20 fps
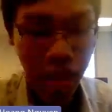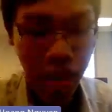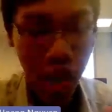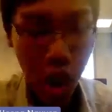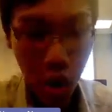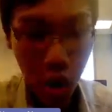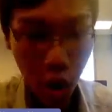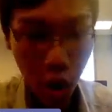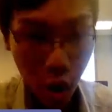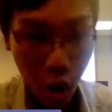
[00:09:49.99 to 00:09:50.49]

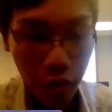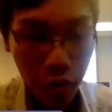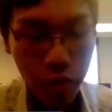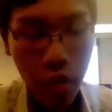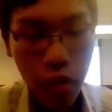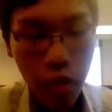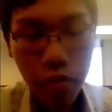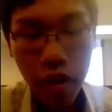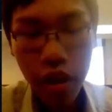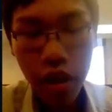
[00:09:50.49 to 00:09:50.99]

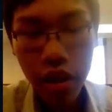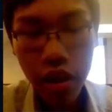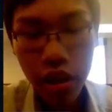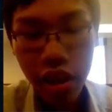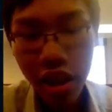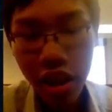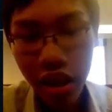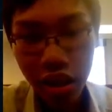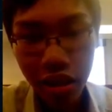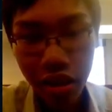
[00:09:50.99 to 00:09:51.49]
knockoff of the
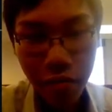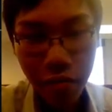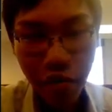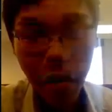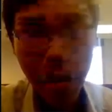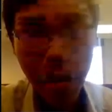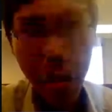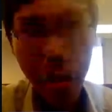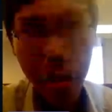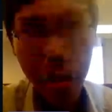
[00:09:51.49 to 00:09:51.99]
Chicken
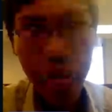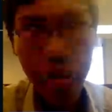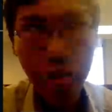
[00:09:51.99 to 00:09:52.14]
Invader.